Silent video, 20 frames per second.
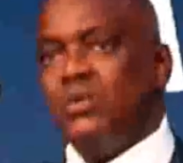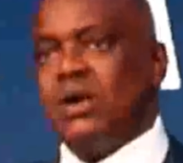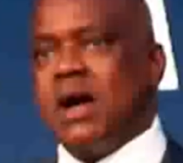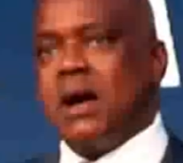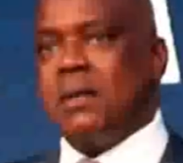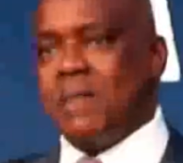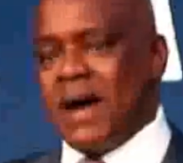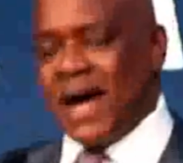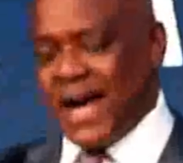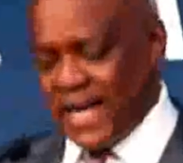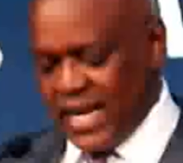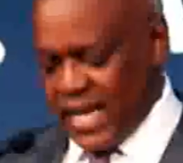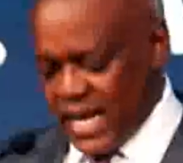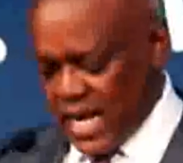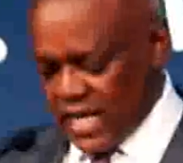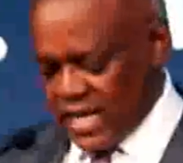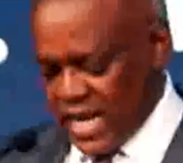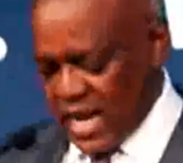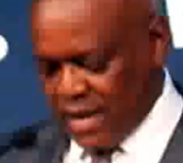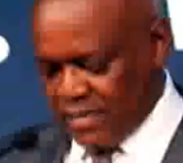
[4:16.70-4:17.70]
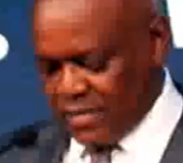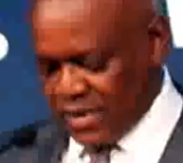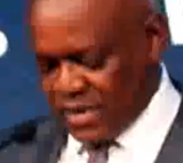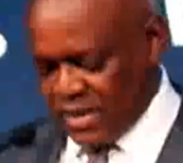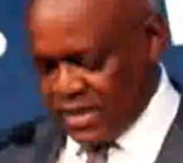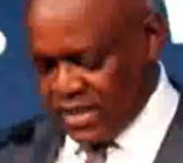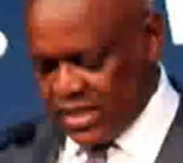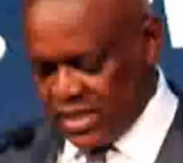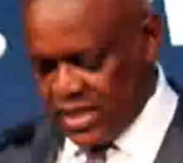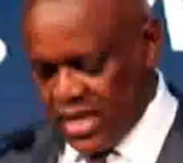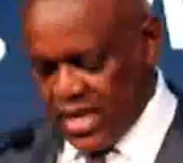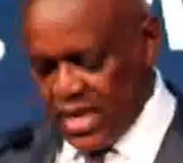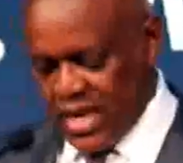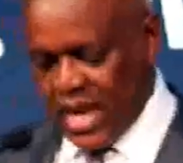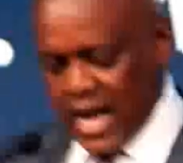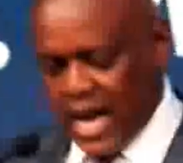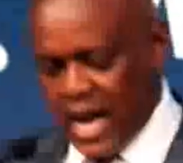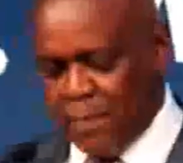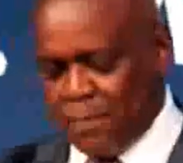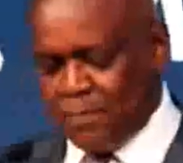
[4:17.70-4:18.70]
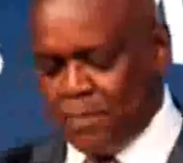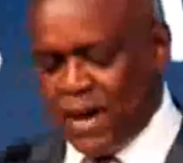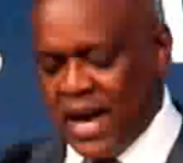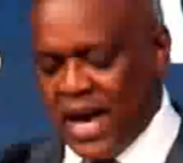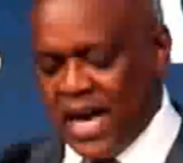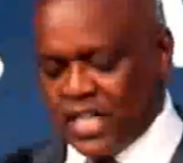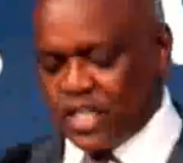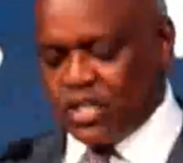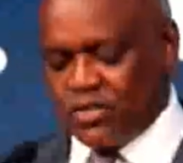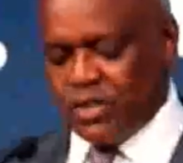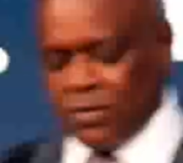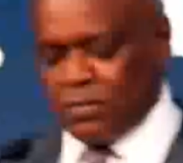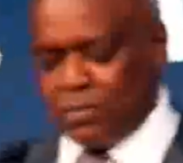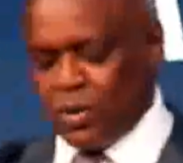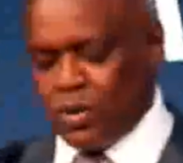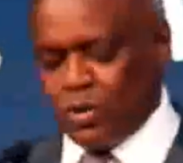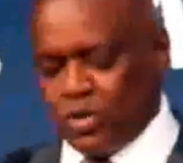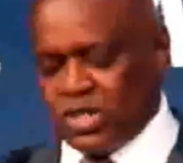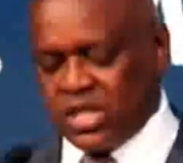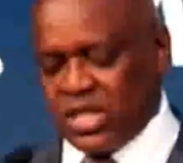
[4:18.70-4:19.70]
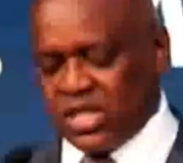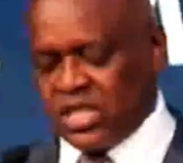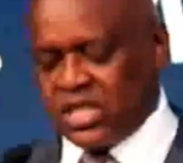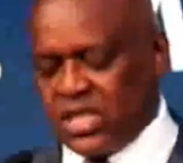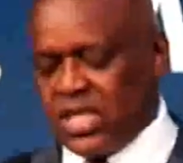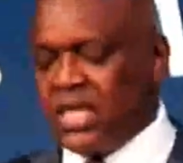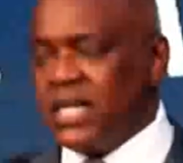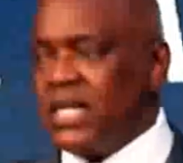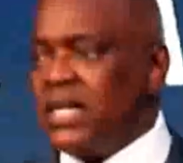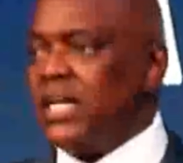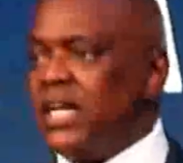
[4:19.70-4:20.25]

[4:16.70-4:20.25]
we are mining our diamonds are part of the process